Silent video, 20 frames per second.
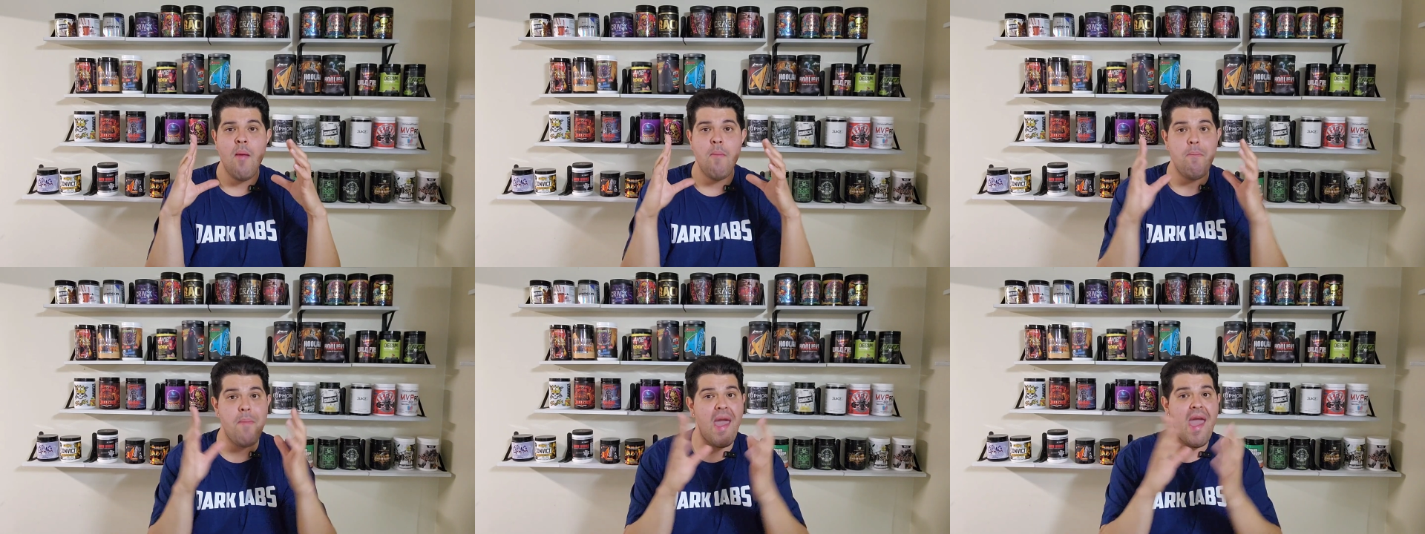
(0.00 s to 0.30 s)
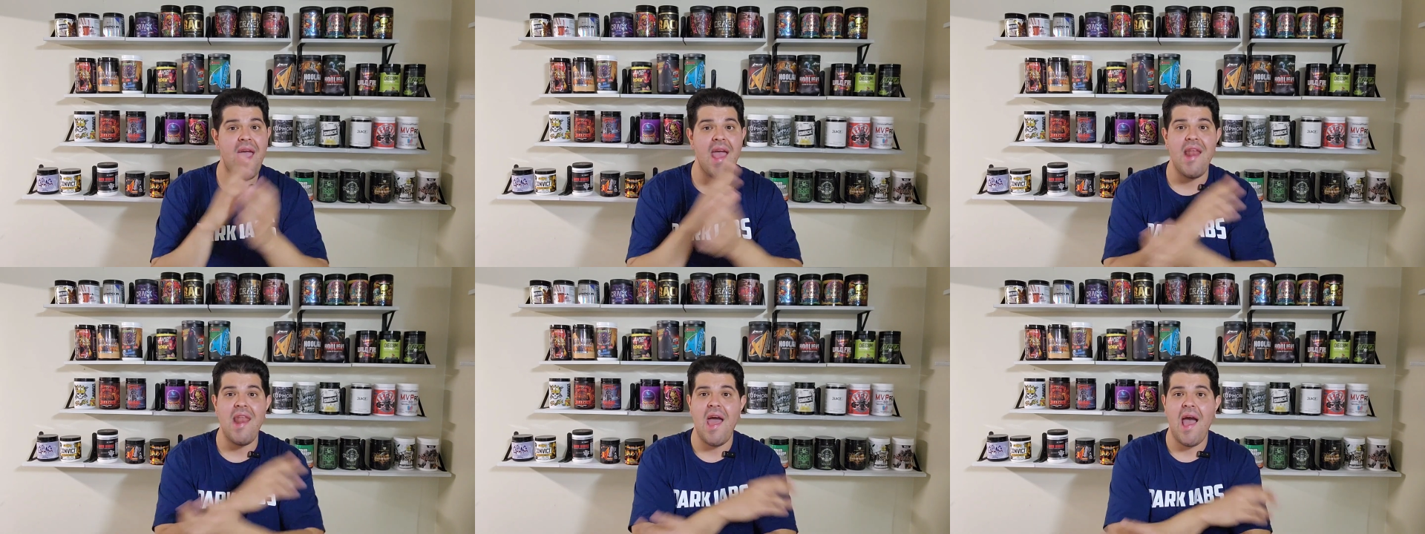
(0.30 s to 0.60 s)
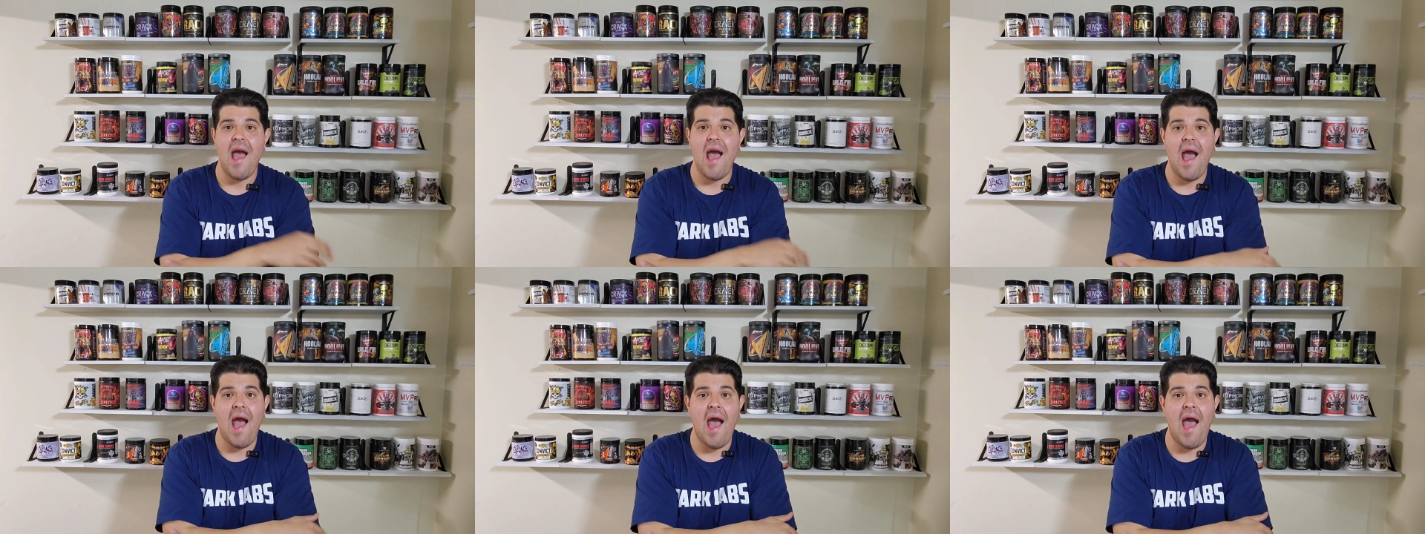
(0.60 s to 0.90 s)
Man,
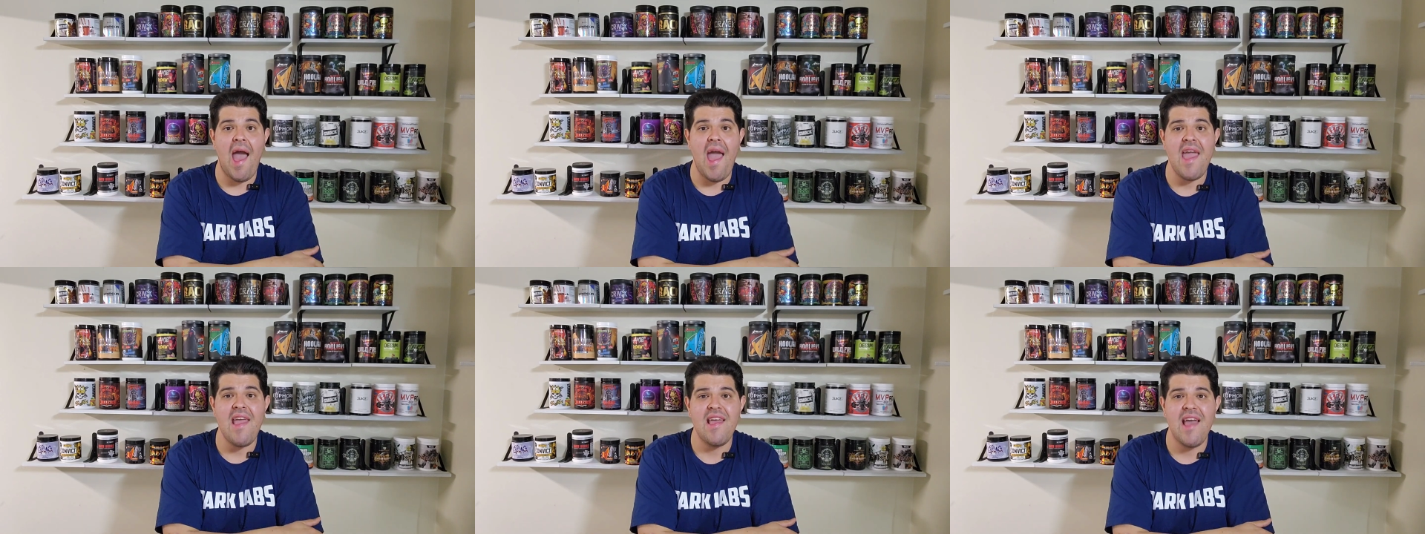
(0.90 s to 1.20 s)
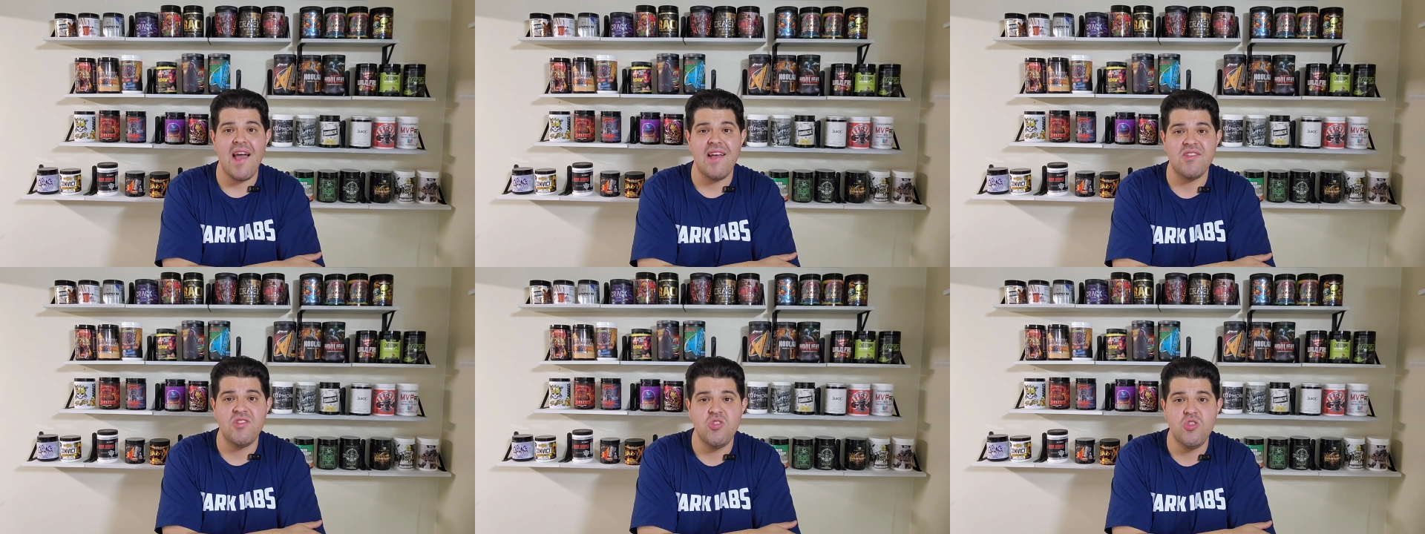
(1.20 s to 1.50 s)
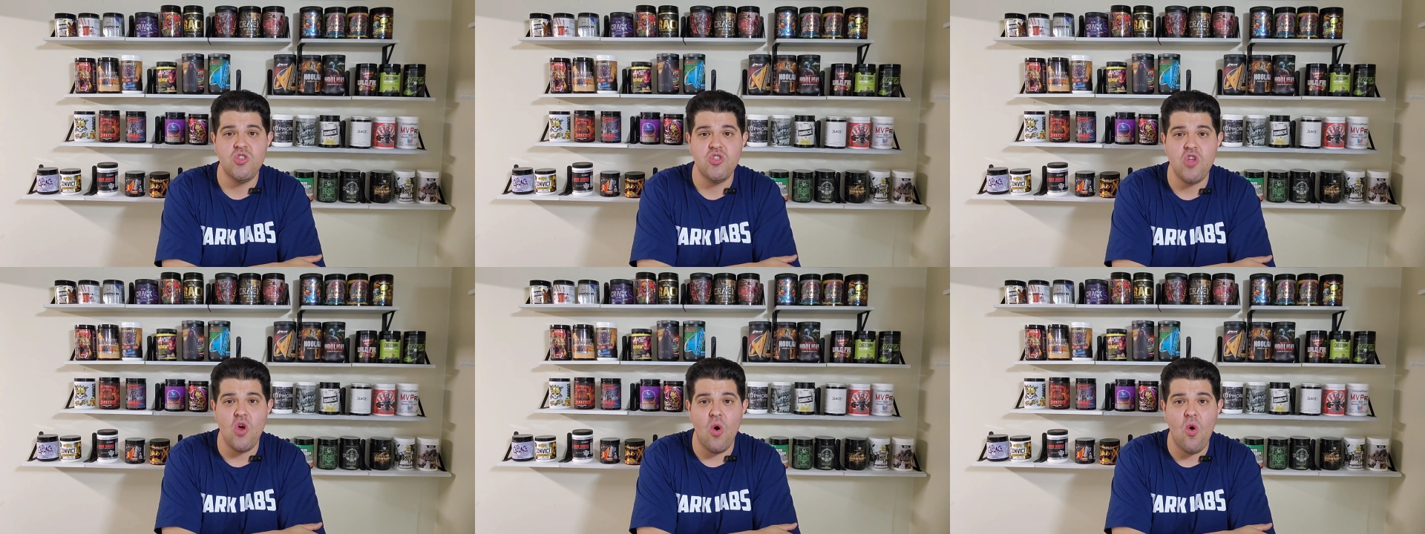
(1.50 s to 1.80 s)
I got
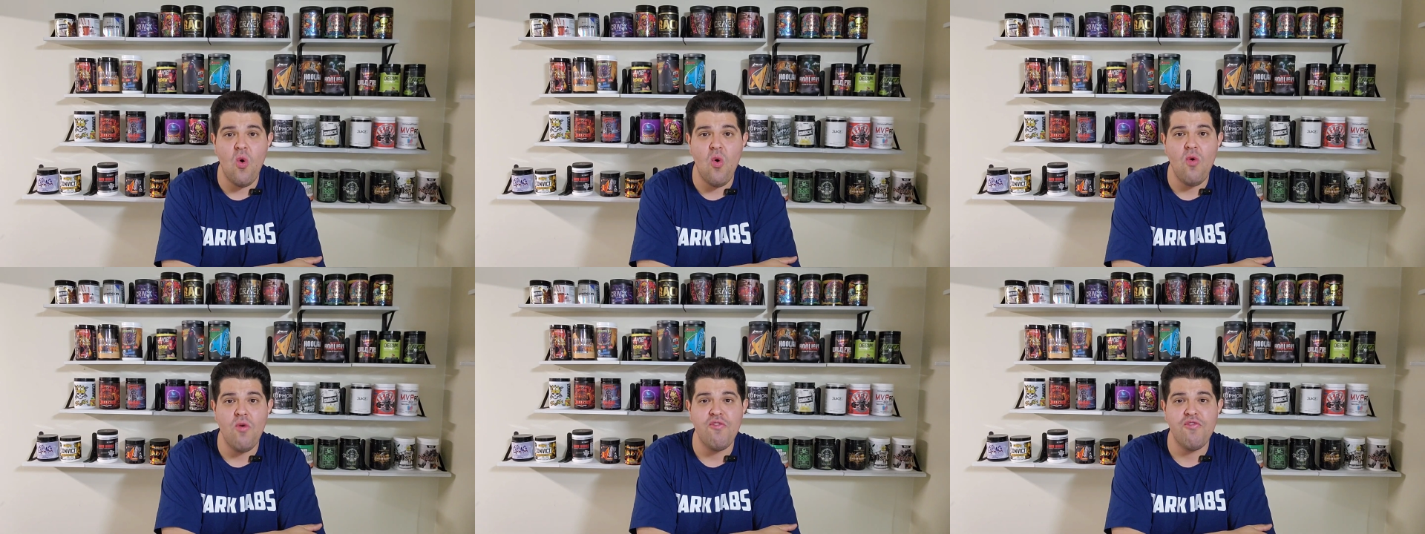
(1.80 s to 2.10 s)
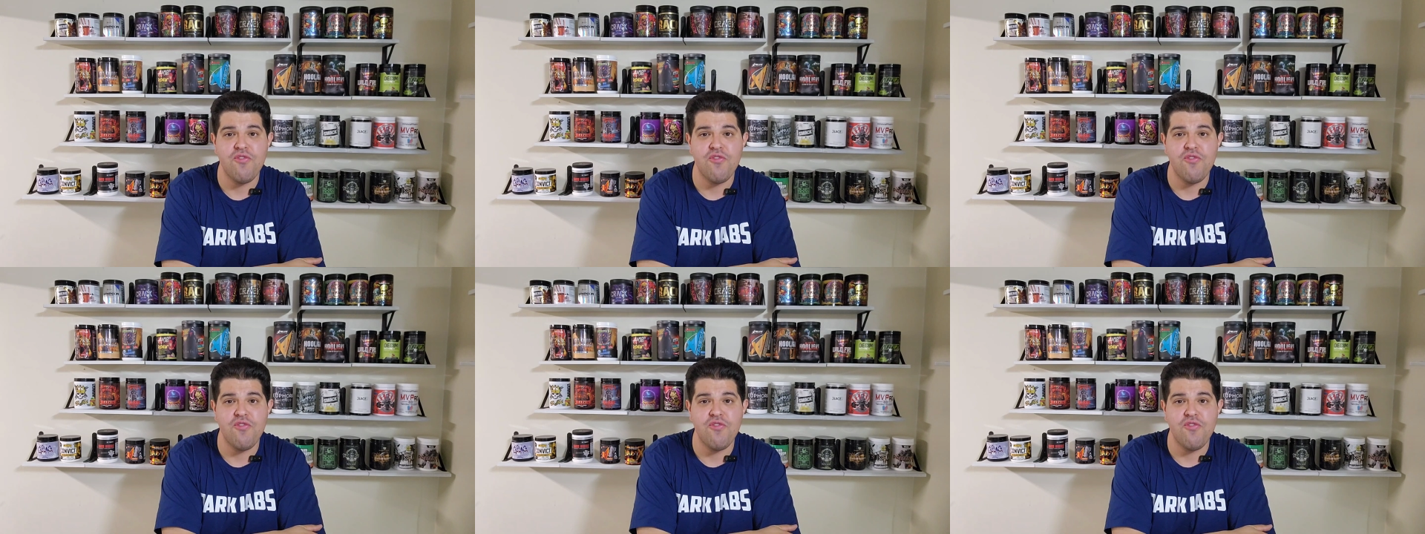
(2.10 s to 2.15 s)
so